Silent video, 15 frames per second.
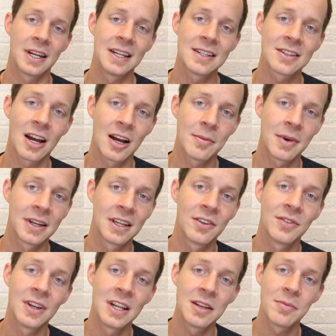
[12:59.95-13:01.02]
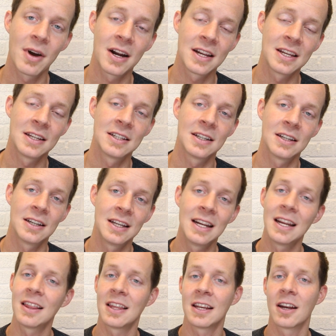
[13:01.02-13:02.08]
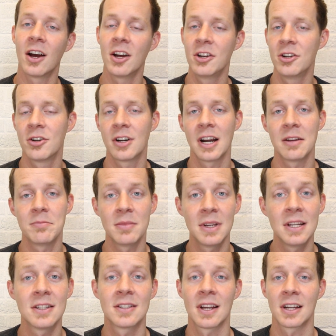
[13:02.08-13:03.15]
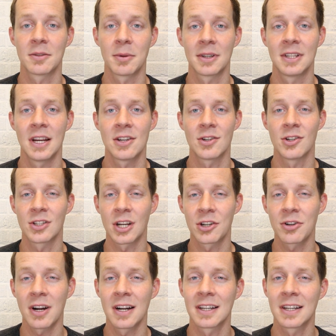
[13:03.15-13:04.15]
anytime I give anybody anything under a meets expectations, I try